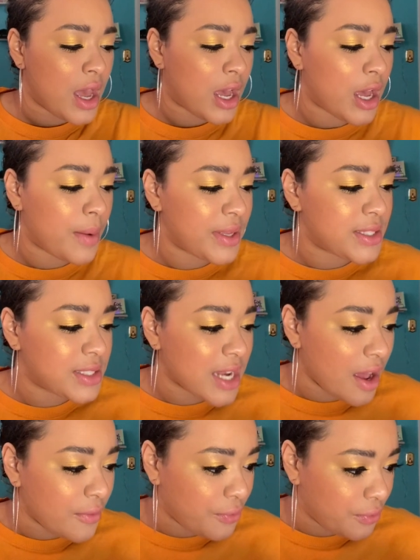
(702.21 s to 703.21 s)
Um, it's
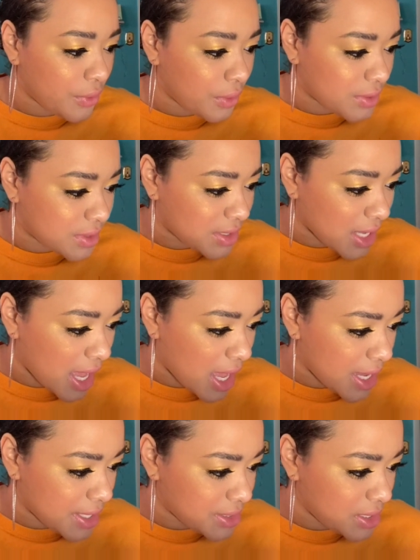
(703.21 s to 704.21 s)
not full
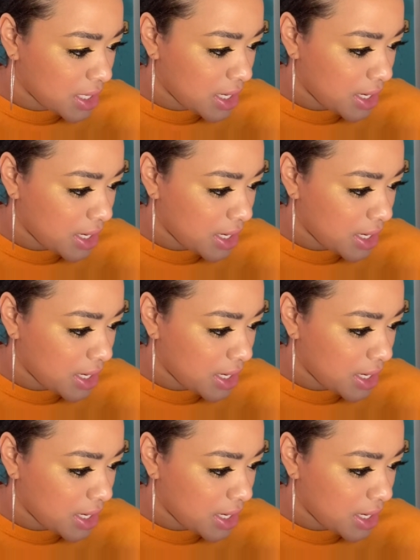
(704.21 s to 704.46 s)
size.